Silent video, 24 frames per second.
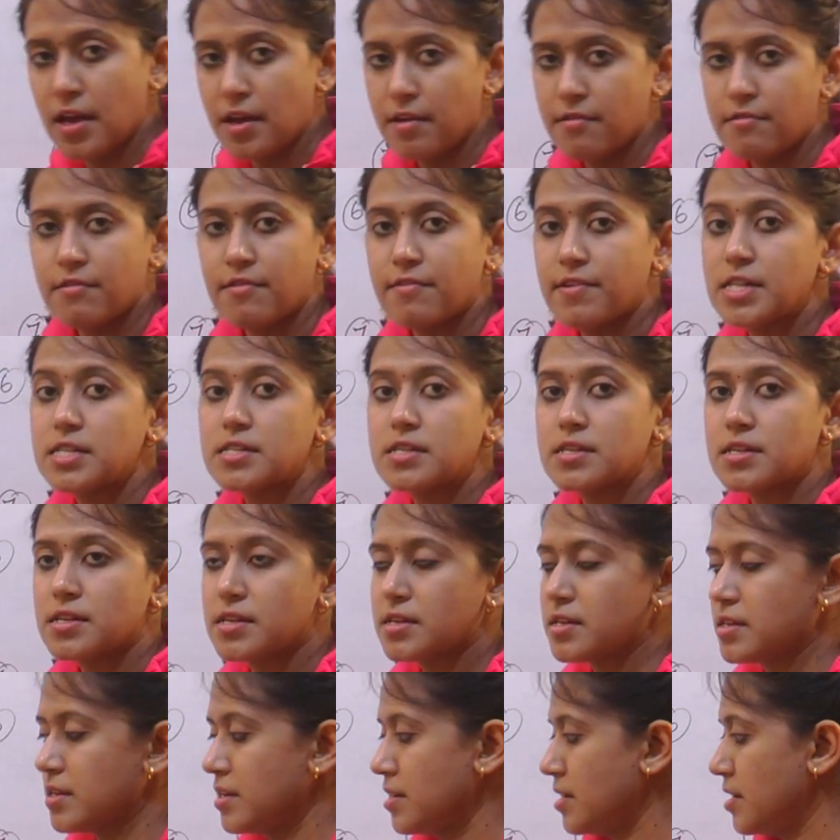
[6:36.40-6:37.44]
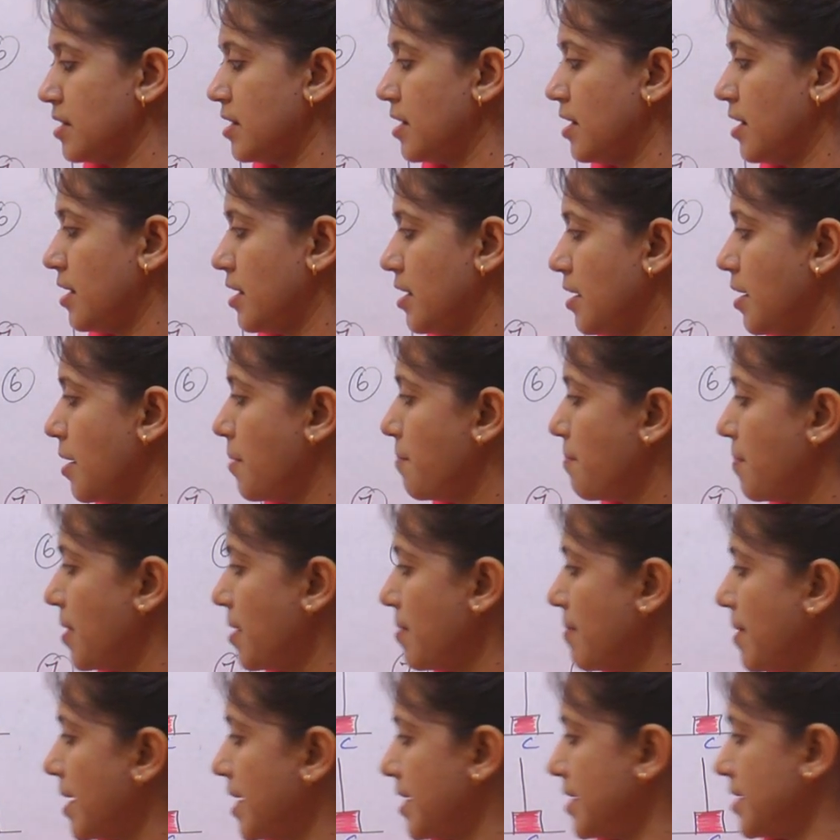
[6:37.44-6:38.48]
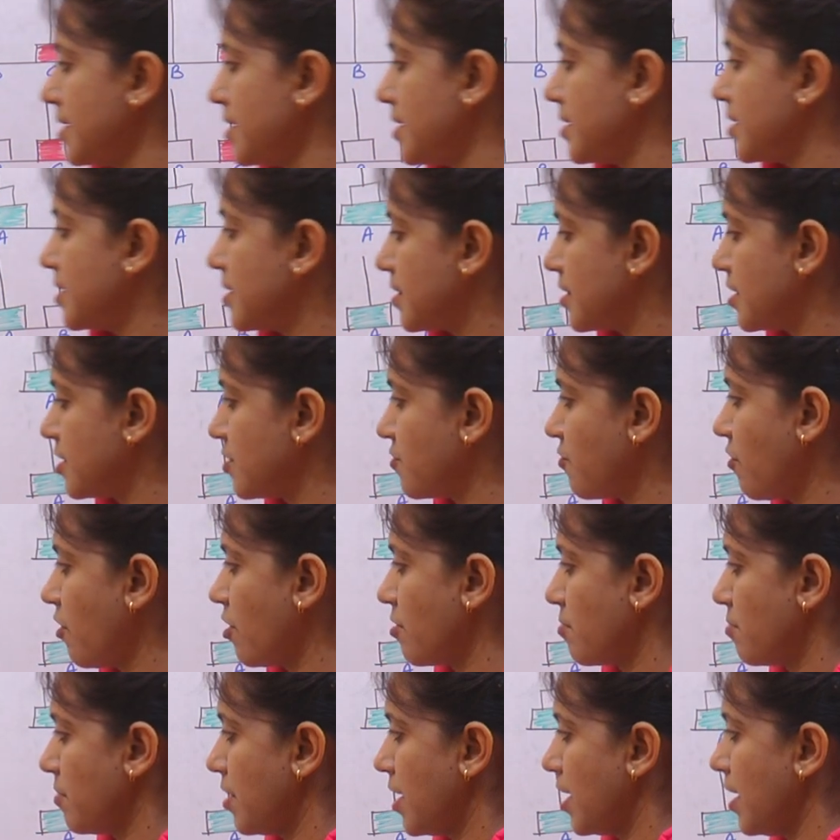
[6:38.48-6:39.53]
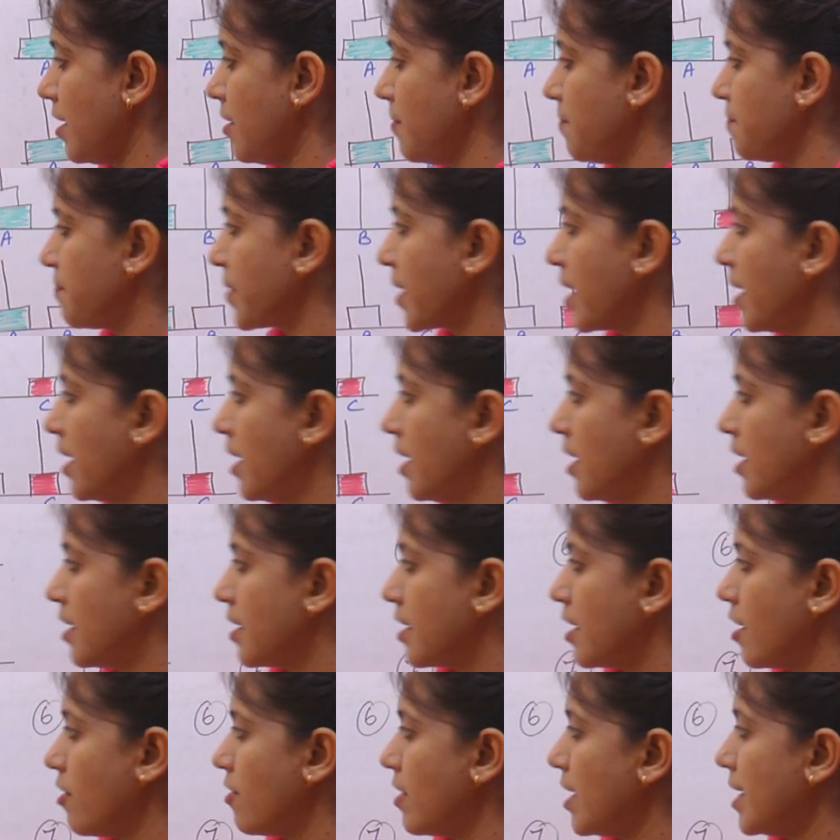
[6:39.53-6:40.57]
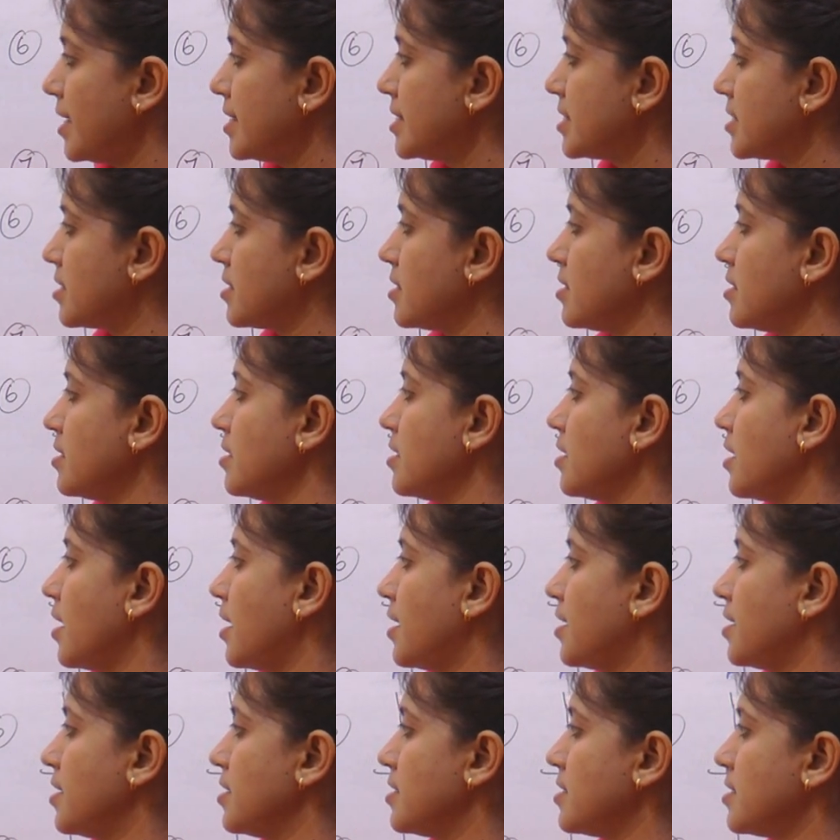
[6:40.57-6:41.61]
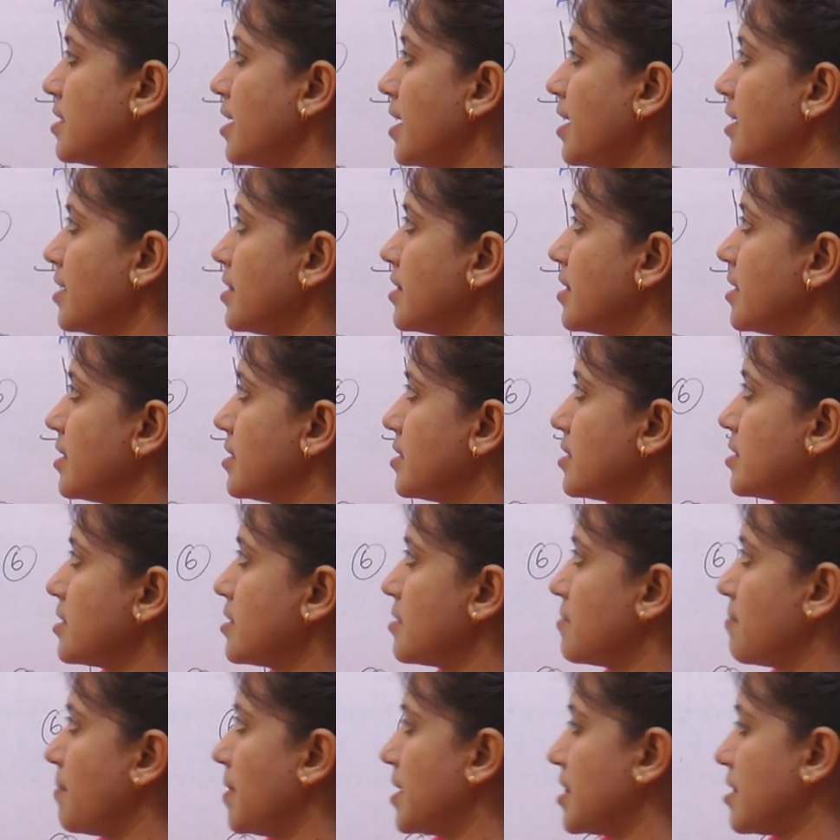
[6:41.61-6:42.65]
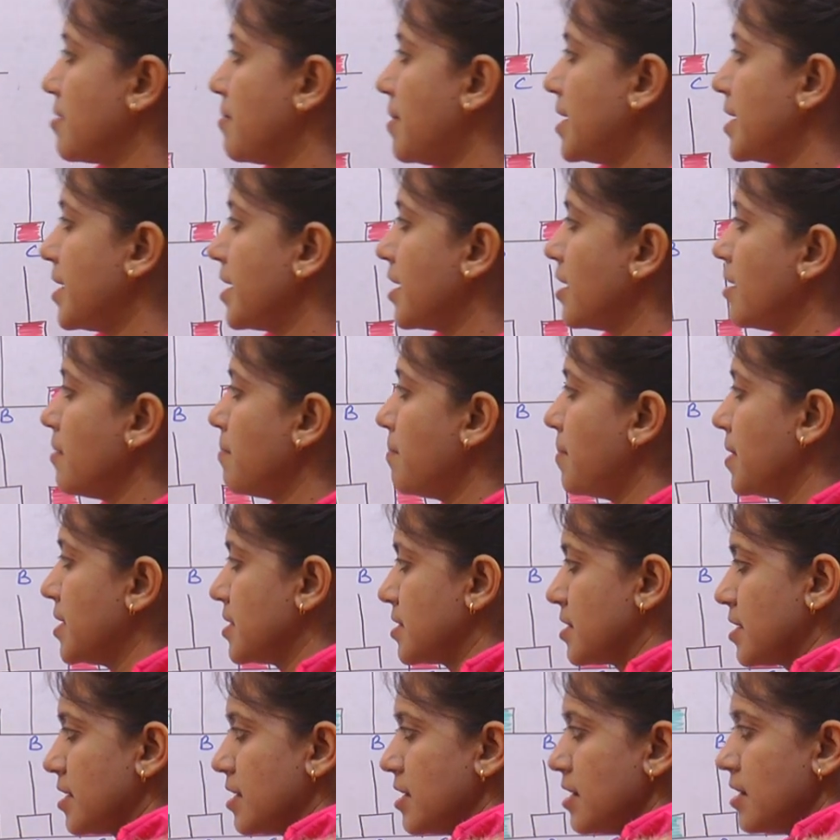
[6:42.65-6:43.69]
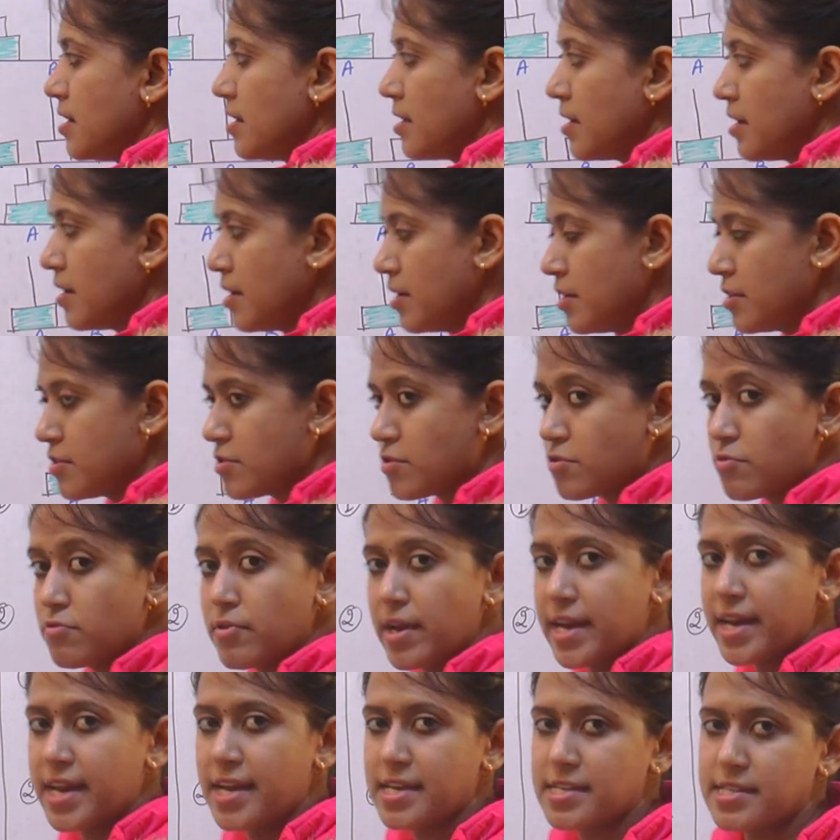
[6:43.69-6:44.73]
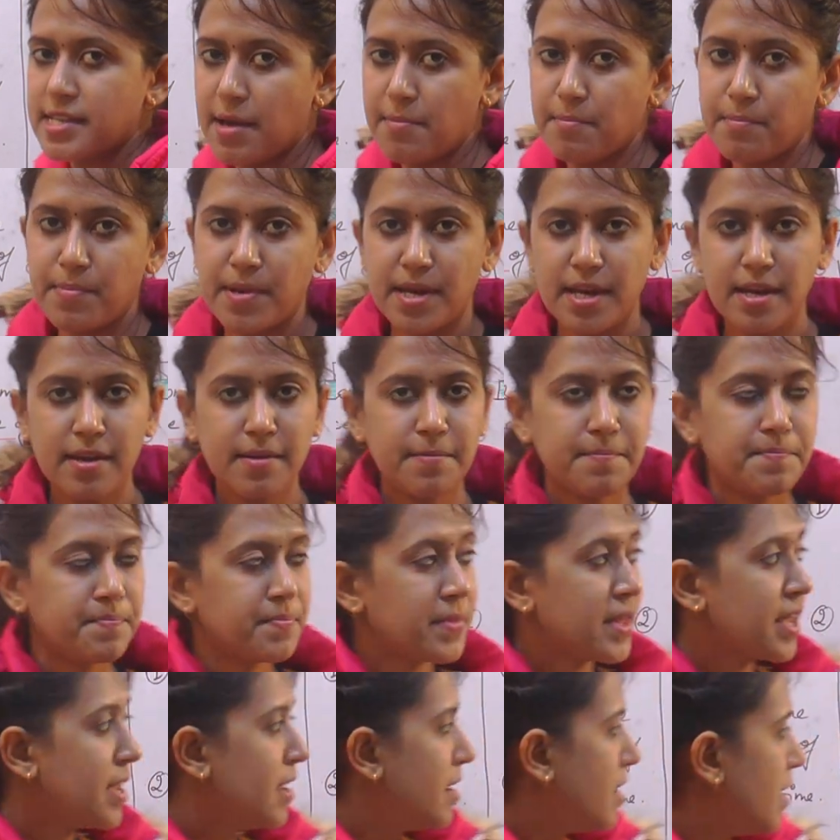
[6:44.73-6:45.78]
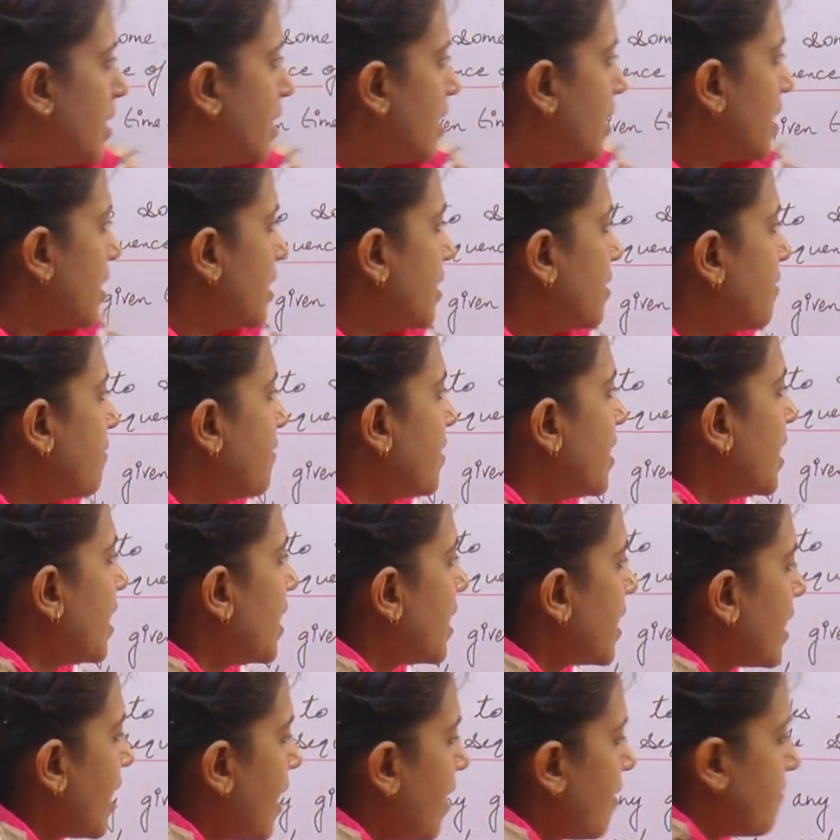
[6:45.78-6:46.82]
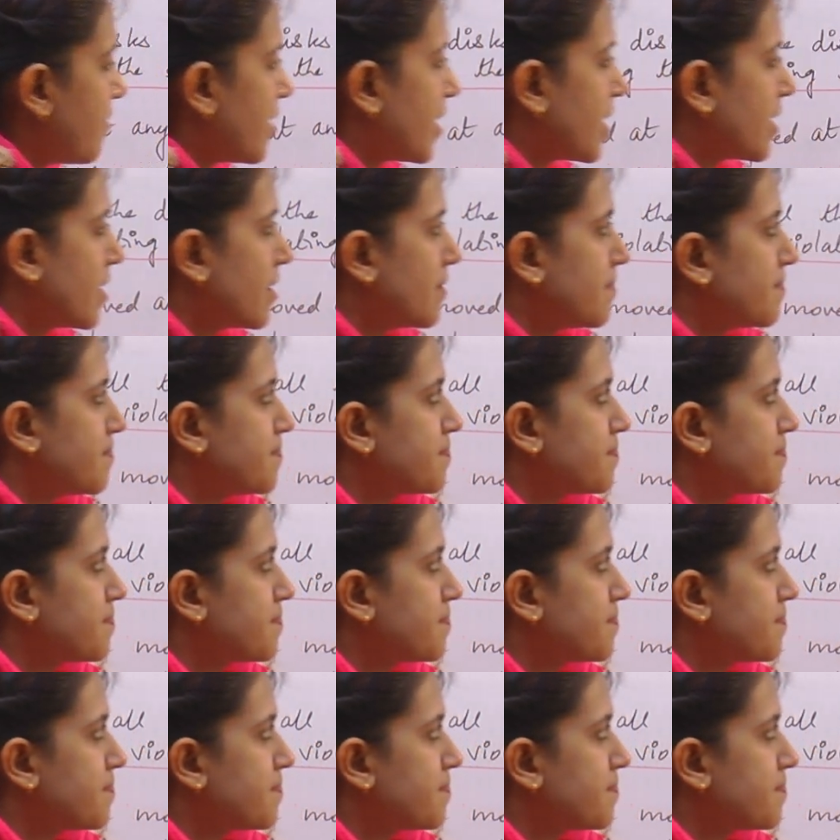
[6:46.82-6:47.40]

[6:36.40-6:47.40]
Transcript: We will implement this formula. Now let's understand this mathematical puzzle through an example. Here we are having